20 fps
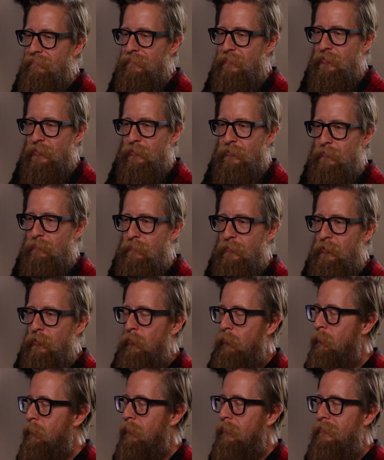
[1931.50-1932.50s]
just
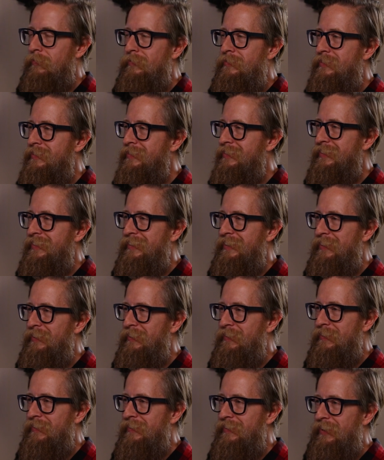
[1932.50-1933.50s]
records, you
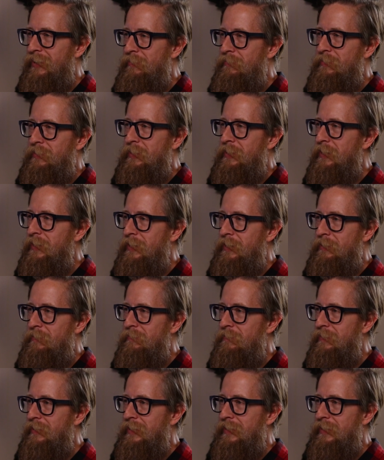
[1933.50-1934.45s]
know, off the cuff,